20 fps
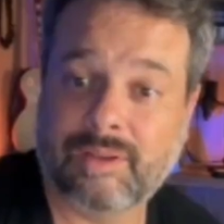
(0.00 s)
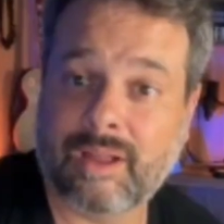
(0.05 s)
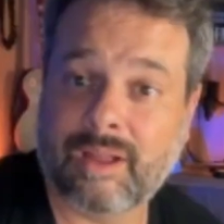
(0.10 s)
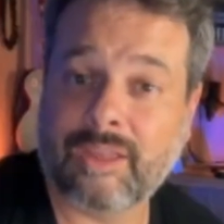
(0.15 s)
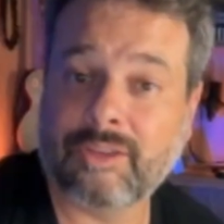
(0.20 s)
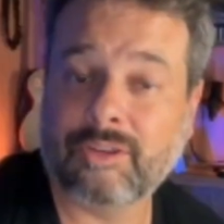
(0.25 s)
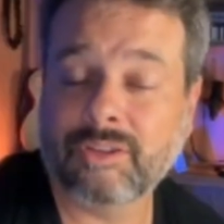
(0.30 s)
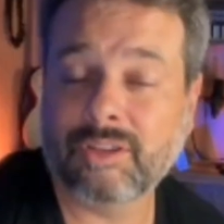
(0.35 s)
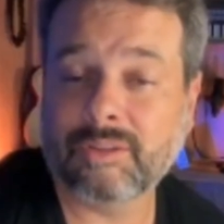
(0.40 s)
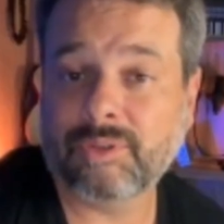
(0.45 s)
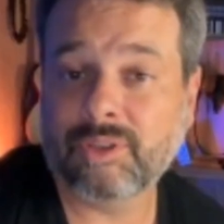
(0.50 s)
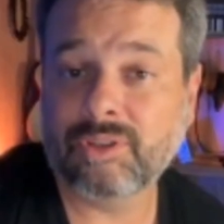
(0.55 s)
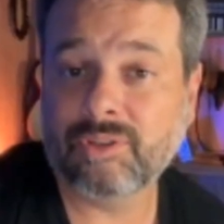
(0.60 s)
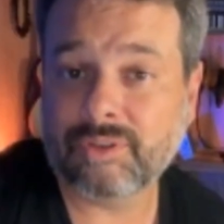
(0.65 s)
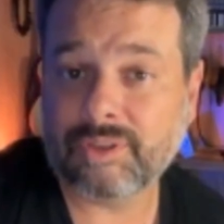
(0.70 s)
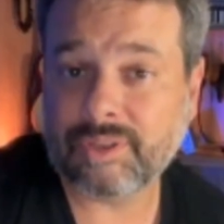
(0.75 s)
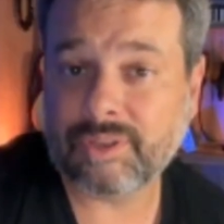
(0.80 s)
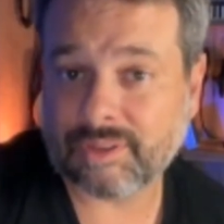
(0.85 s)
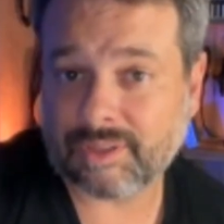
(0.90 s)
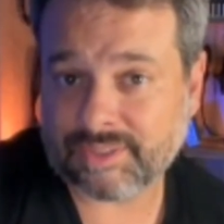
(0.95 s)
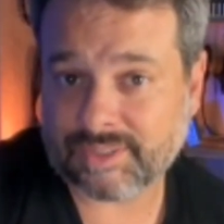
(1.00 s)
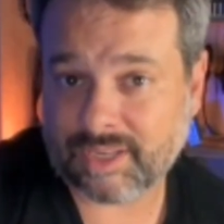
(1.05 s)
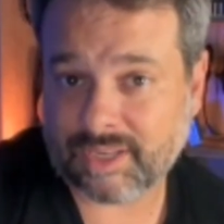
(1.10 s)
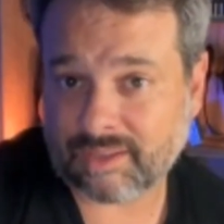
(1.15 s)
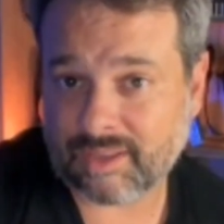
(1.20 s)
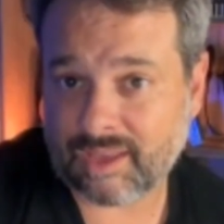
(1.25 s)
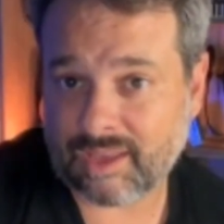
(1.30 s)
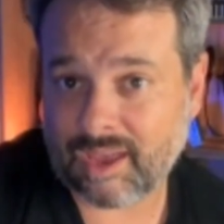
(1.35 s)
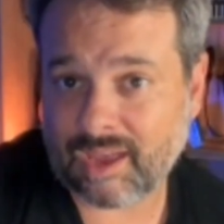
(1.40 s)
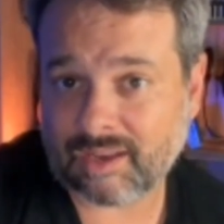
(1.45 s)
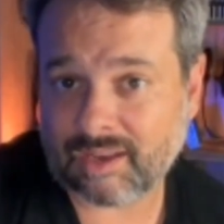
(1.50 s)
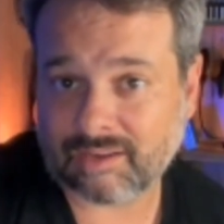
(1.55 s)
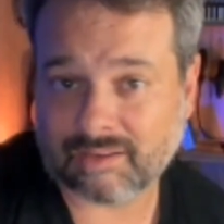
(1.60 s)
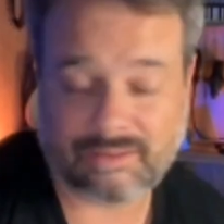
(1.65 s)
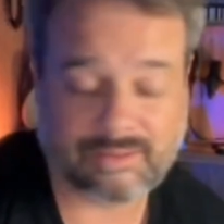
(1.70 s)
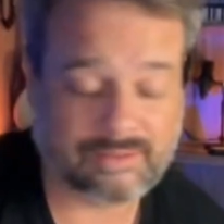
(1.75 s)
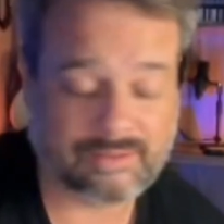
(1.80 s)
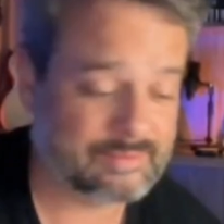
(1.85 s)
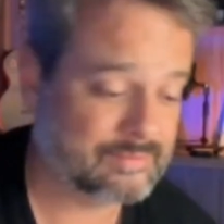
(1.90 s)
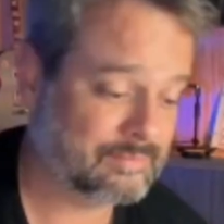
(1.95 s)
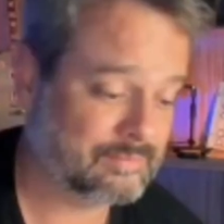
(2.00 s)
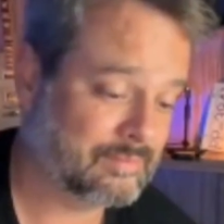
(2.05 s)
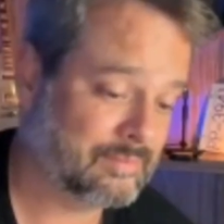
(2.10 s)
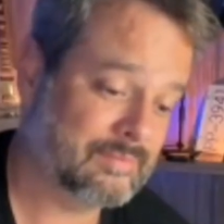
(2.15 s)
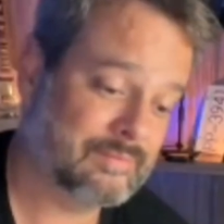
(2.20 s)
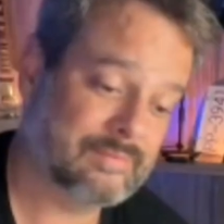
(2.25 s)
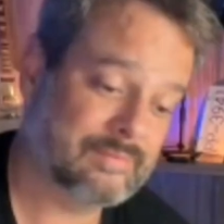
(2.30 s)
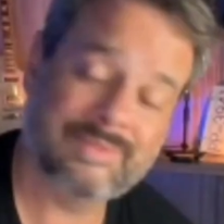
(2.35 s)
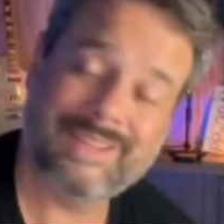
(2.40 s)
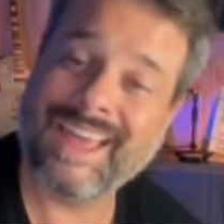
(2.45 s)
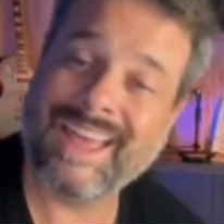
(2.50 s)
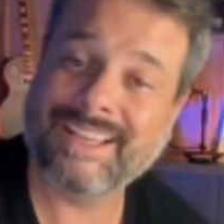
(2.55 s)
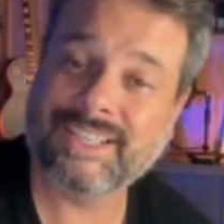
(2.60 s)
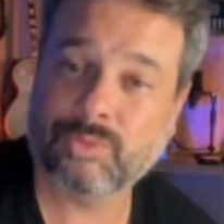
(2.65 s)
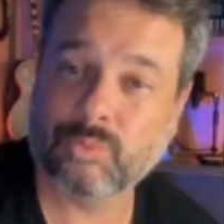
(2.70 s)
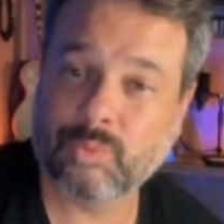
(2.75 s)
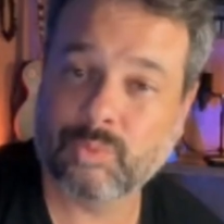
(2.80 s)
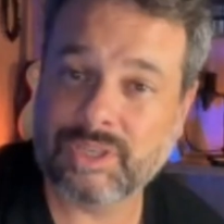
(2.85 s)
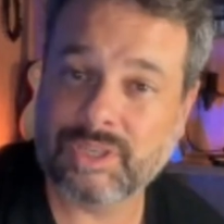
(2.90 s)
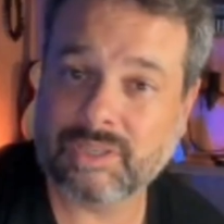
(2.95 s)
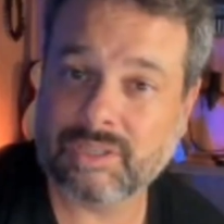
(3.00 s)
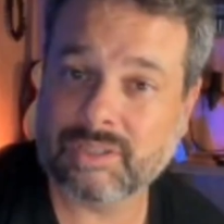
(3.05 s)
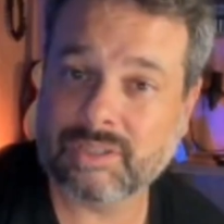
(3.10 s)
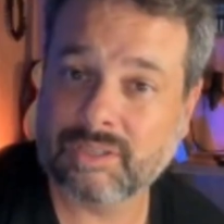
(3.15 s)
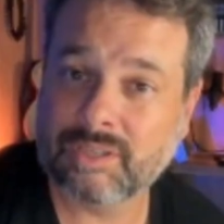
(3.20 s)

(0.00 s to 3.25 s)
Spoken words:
I'm gonna be doing this again next week.